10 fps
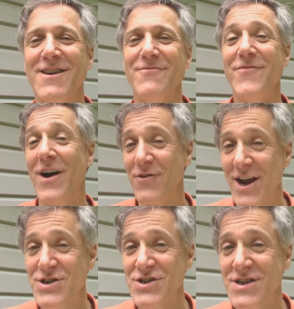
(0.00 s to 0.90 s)

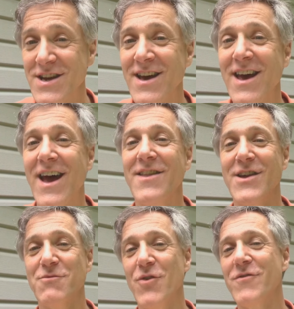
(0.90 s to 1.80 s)
foundation, and
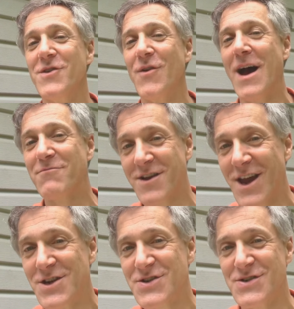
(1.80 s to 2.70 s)
then you move into
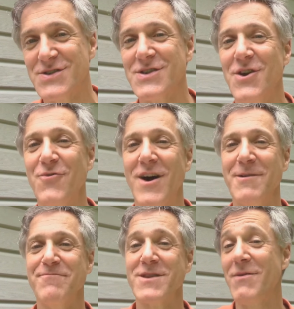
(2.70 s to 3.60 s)
application.
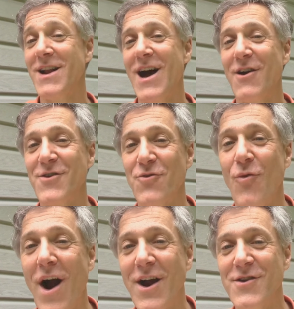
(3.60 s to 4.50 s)
So depending on how you're
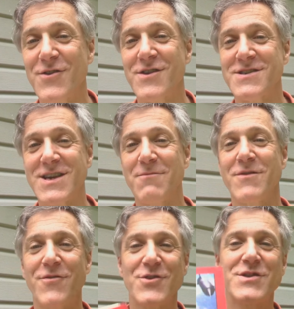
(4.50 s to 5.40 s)
wired, you can skip
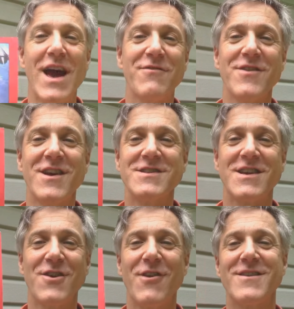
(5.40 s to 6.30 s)
the first half of this
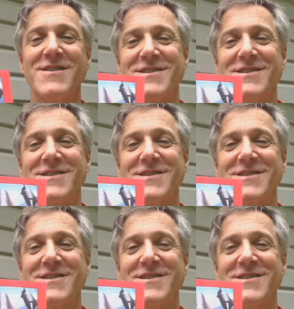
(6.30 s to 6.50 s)
and go right to the